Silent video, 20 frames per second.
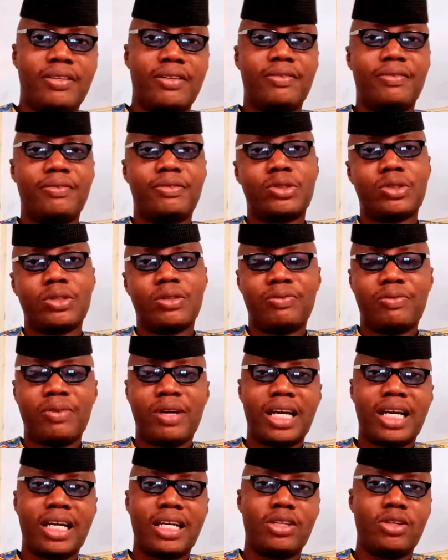
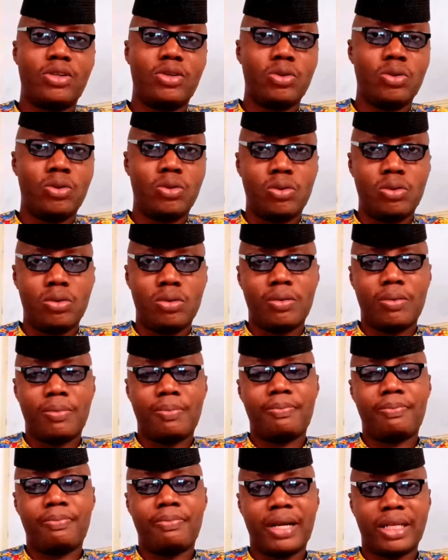suffer low
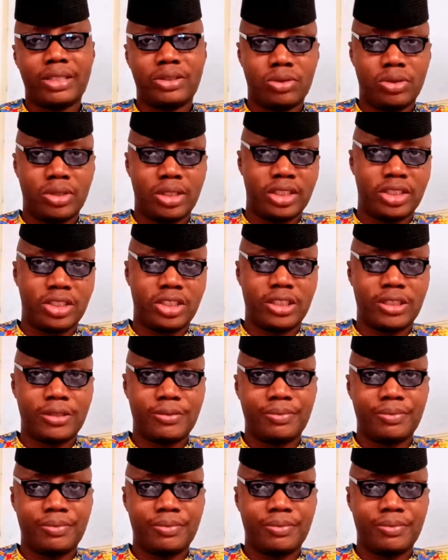patronage.